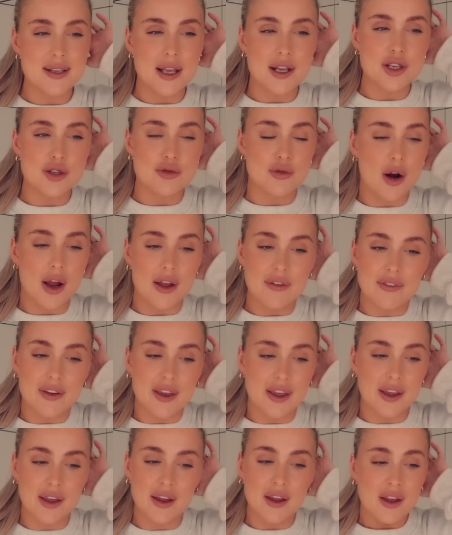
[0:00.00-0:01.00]
like
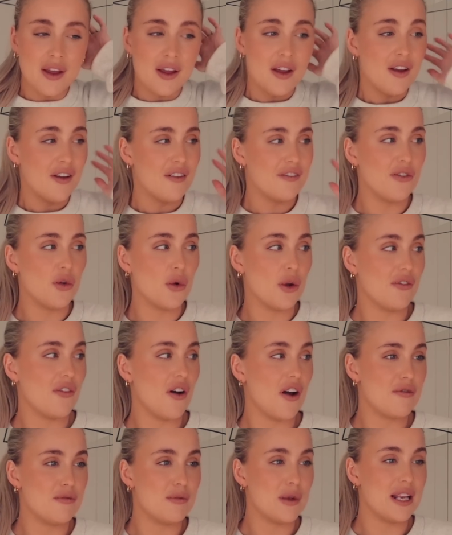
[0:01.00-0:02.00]
driving
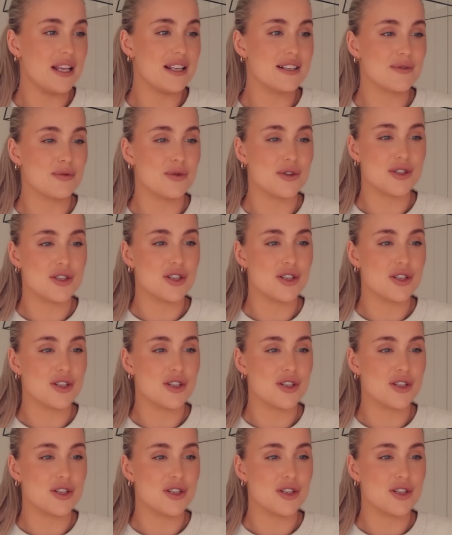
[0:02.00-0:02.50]
forty-five minutes was